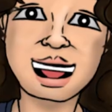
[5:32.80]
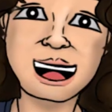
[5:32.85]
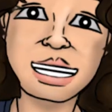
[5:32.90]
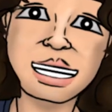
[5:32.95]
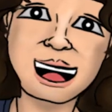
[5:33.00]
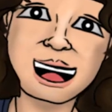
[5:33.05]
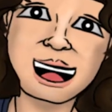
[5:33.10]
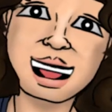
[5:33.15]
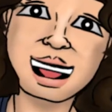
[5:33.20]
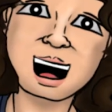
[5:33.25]
The
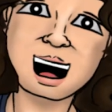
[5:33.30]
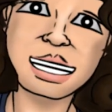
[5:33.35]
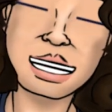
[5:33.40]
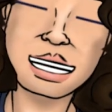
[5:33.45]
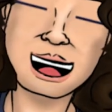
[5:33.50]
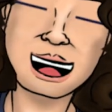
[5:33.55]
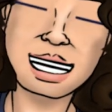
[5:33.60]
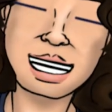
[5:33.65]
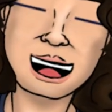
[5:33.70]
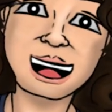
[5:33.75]
sci-fi
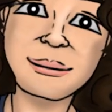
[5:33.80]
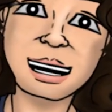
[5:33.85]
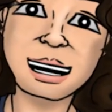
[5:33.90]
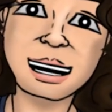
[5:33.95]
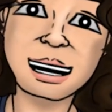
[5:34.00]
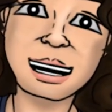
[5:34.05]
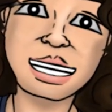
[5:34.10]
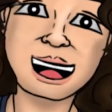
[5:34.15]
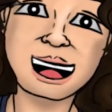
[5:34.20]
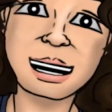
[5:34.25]
subgenre
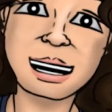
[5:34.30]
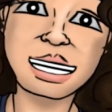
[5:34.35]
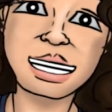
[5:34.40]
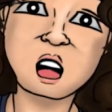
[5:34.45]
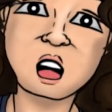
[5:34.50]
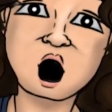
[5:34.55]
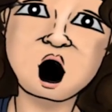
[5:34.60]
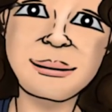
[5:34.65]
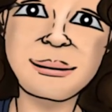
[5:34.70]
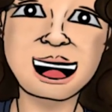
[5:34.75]
is
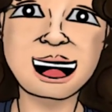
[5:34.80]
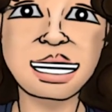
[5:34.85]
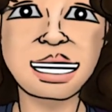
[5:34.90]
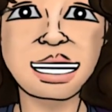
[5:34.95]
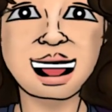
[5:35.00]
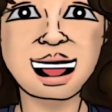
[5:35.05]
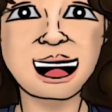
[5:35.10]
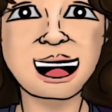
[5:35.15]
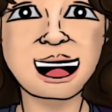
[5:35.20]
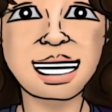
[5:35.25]
another
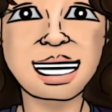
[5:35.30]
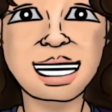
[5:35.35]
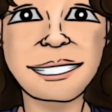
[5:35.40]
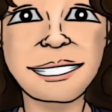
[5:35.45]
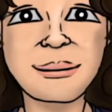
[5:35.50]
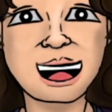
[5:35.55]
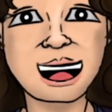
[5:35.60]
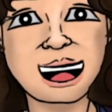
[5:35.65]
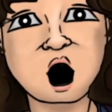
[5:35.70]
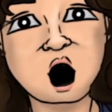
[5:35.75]
vast one,
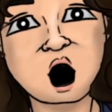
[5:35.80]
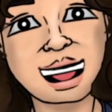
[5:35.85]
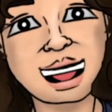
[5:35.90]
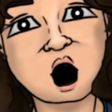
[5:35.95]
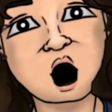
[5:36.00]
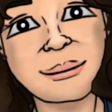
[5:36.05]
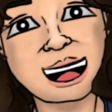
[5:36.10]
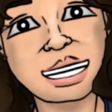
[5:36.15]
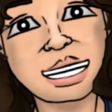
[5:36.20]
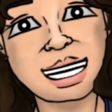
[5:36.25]
but I'm
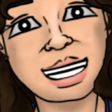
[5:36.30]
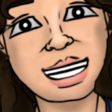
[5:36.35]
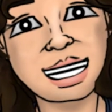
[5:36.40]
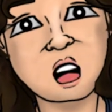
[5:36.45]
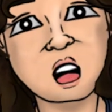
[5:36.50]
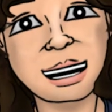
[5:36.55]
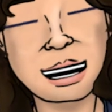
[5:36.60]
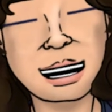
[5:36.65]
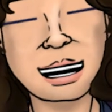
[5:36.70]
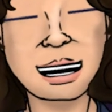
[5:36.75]
going back
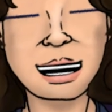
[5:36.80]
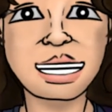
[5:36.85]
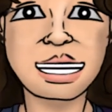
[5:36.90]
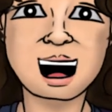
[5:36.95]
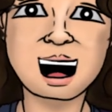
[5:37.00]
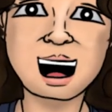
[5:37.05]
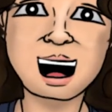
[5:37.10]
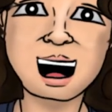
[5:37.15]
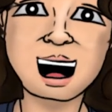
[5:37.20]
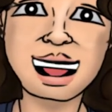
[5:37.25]
to an 80s
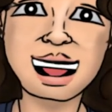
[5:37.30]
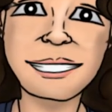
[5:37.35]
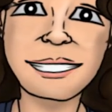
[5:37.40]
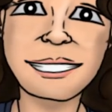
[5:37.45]
fave.